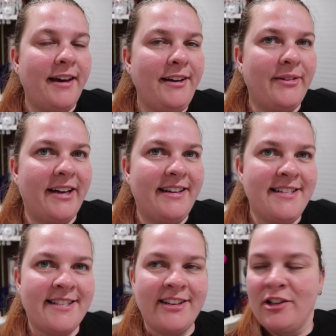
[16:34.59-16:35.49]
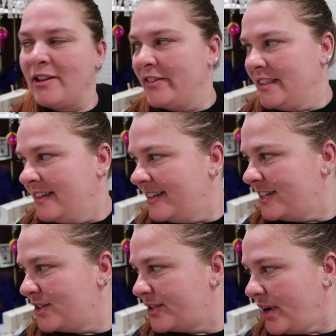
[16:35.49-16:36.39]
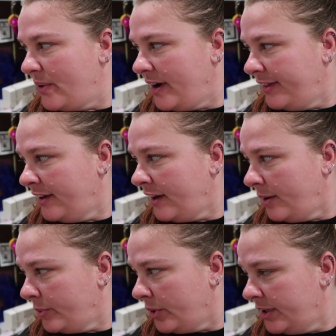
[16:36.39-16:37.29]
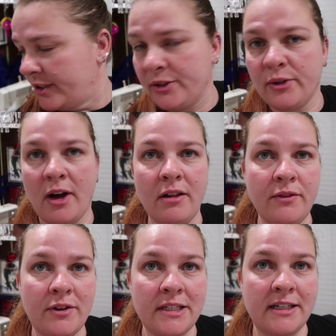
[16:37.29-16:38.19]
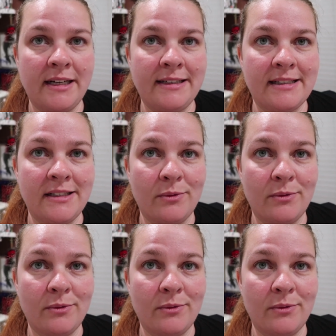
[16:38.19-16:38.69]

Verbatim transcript: Anyway, it's like eleven, so I think I'm going to call it for tonight